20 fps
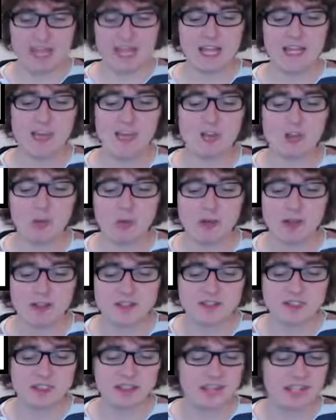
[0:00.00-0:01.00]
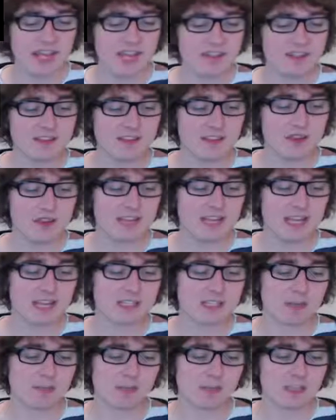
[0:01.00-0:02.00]
In other words, the 8th note
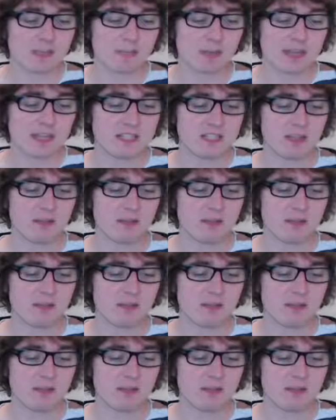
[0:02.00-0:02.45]
takes up the space